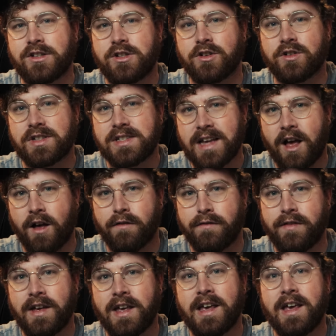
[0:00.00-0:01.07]
yourself
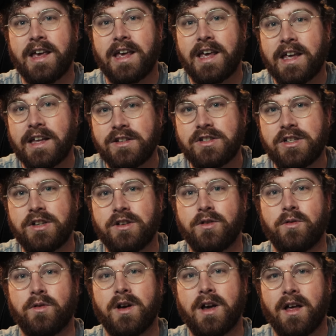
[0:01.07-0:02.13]

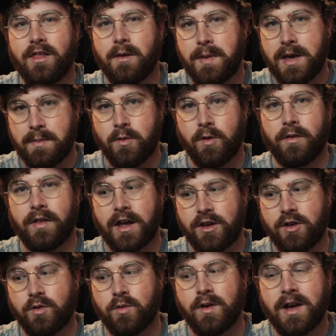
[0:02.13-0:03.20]
into the people that
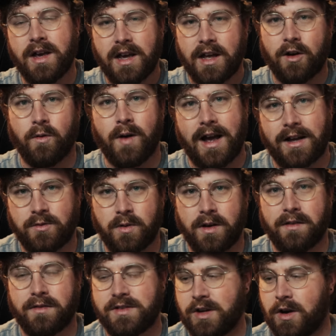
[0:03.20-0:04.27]
you interact
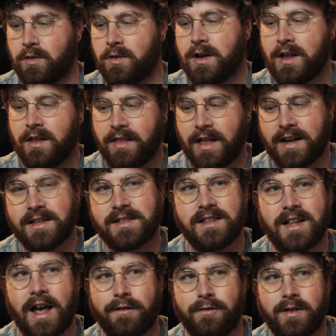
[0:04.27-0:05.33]
with. So that is
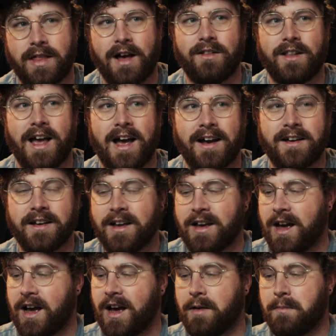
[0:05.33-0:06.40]
Life Without Lack
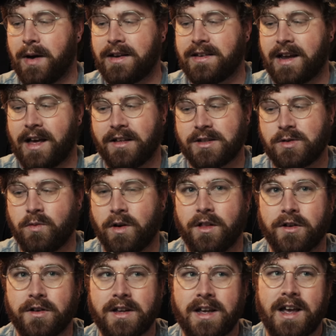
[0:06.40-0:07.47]
by Dallas
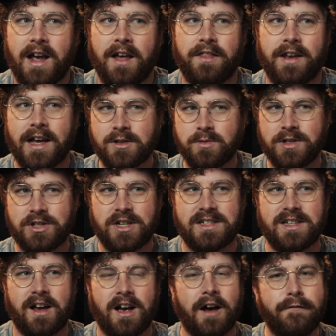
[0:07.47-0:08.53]
Willard. And the next one's just
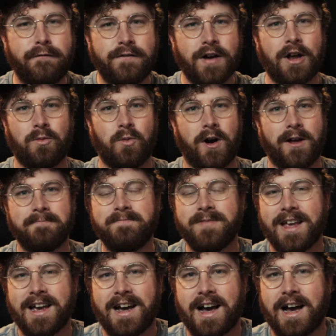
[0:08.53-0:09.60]
a fun one,
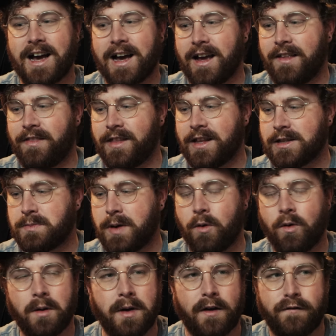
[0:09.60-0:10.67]
and is by
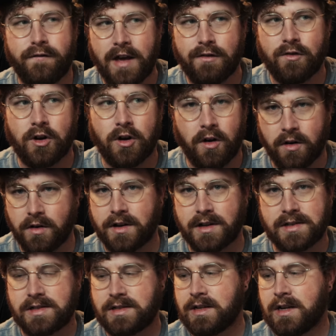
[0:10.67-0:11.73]
one of my favorite
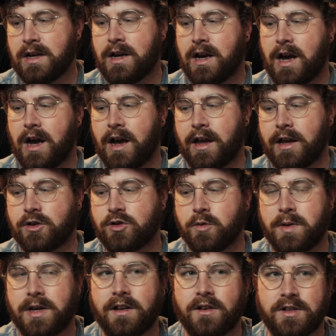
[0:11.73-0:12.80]
artists, Andrew
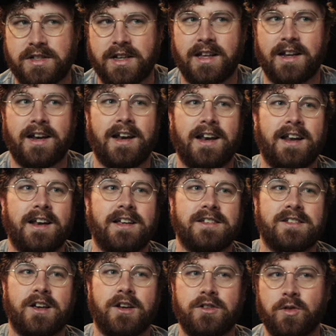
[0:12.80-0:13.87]
Peterson, and it
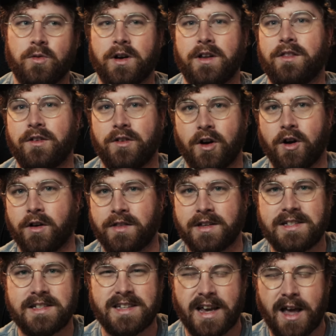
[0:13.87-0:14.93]
is Adorning the Dark.
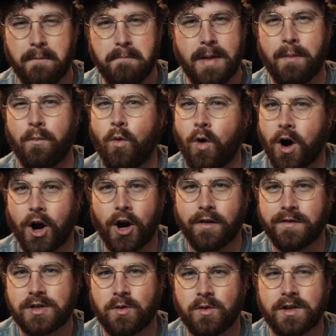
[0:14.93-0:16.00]
This is like a memoir of
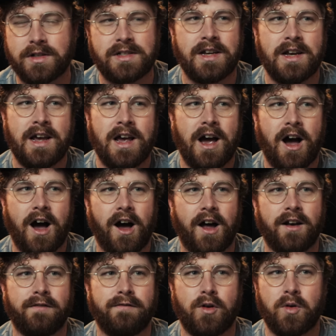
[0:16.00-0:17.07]
sorts
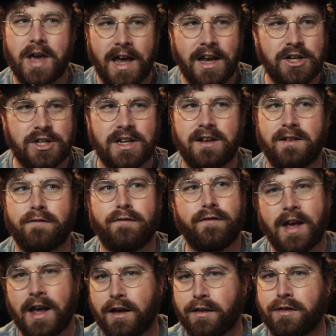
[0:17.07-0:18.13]
on vocation,
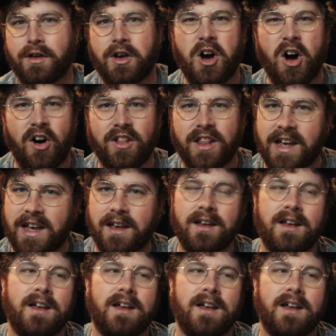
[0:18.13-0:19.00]
faith, calling,